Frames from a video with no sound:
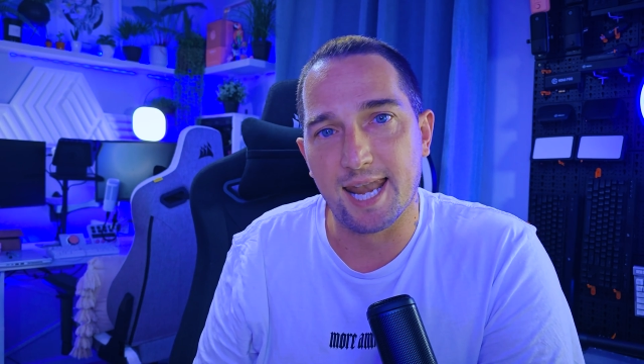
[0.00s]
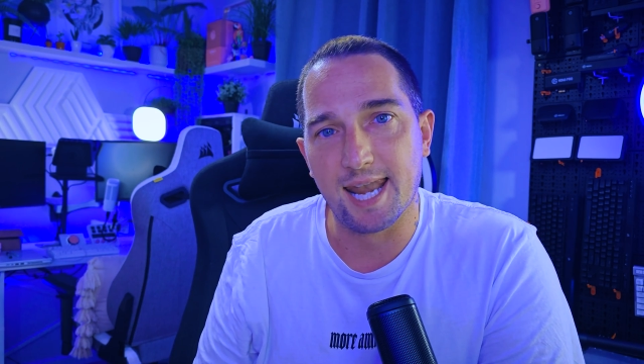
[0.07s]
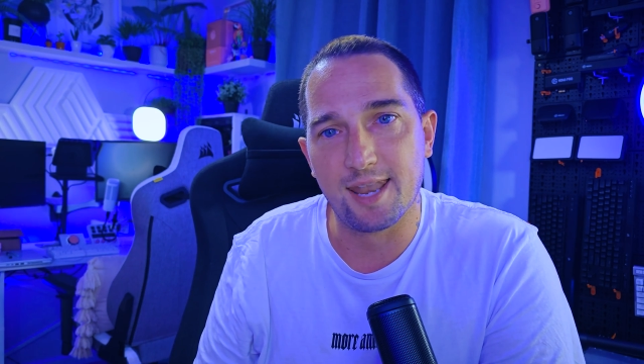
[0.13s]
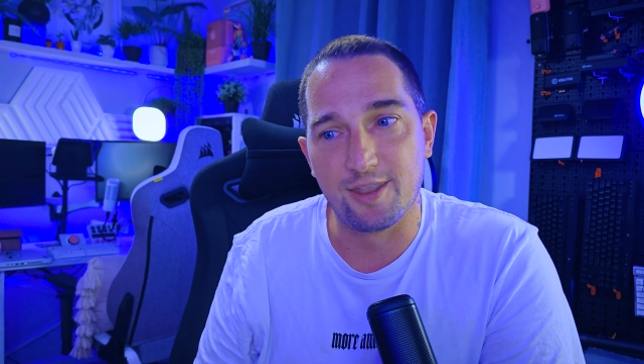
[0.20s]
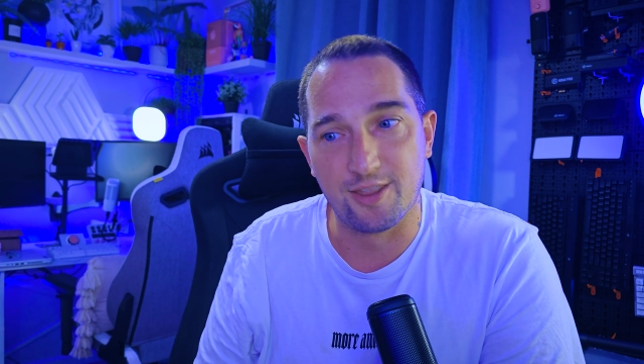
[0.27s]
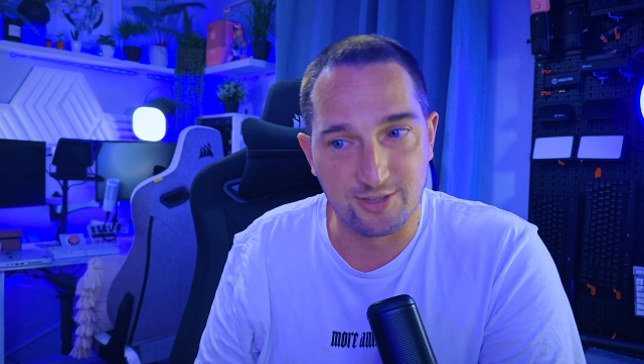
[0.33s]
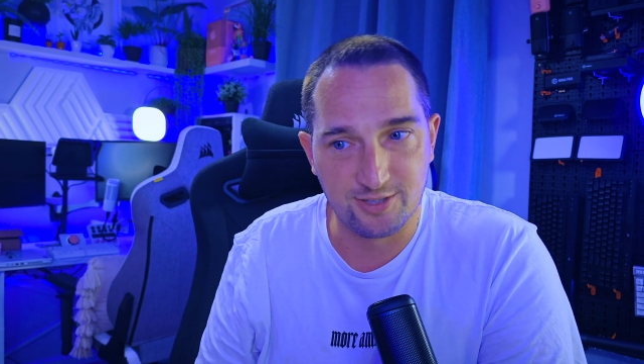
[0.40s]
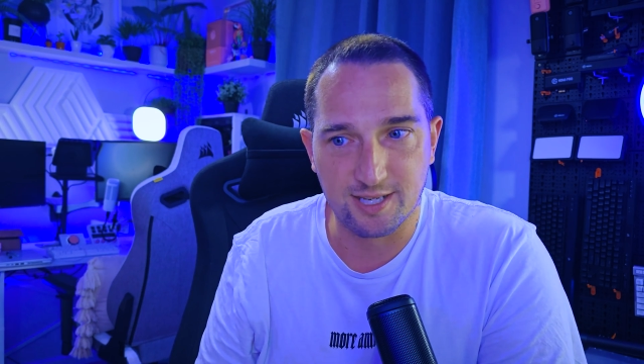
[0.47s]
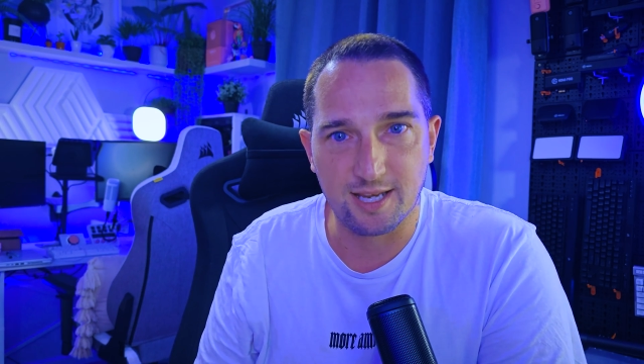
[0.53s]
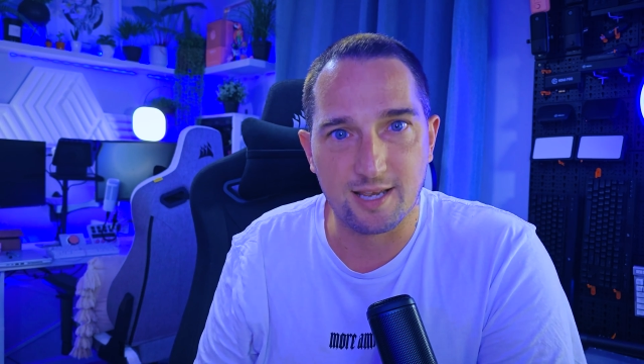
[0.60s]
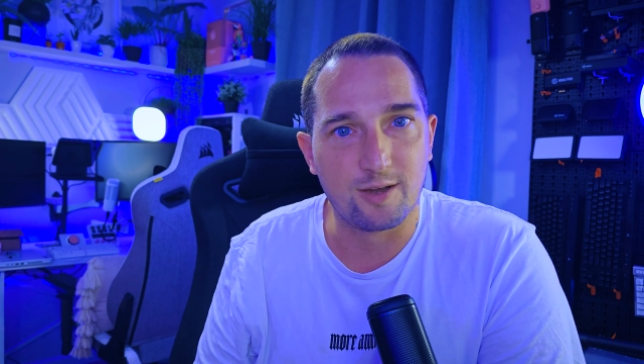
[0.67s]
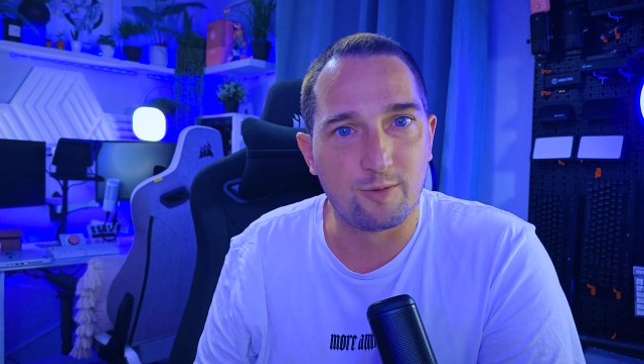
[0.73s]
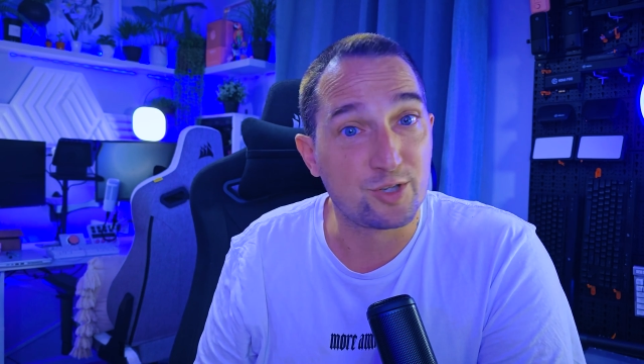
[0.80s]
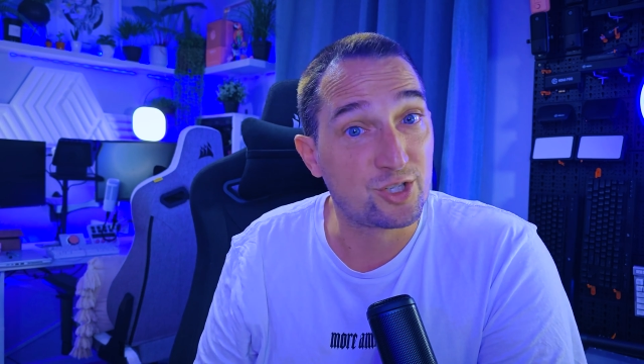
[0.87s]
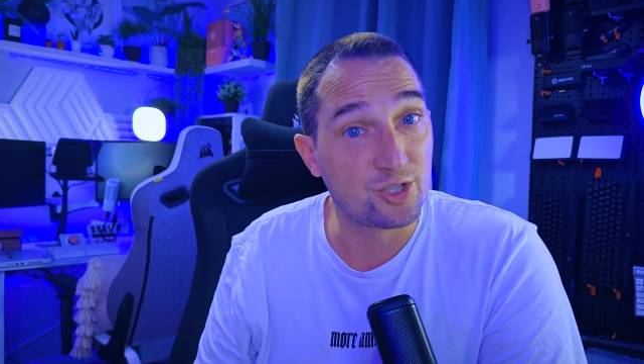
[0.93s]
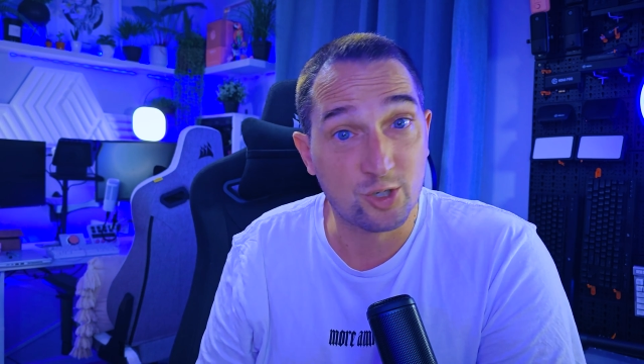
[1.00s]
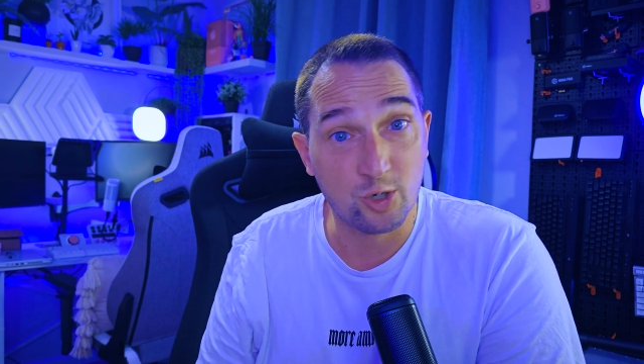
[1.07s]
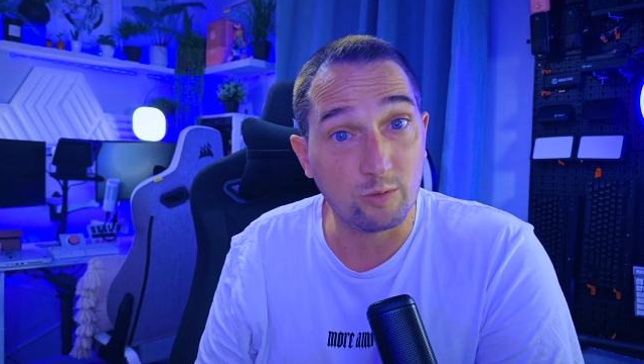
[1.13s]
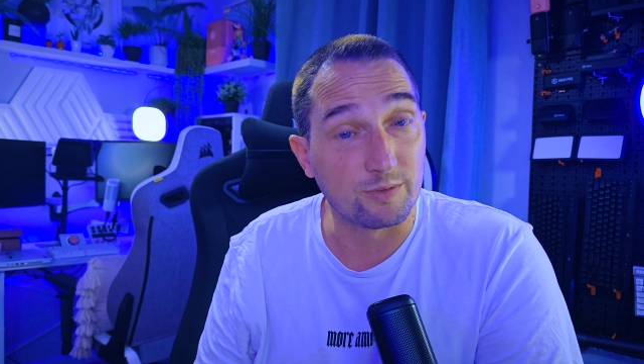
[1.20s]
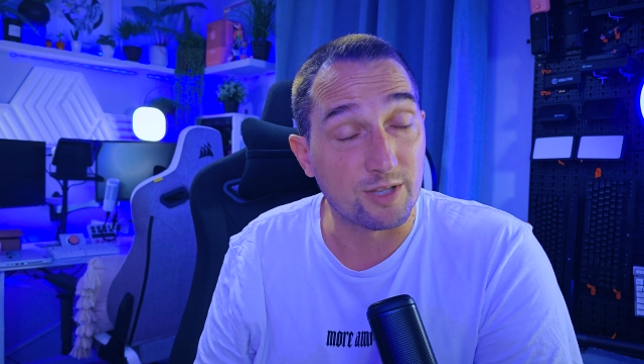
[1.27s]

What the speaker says: this year, which is cool.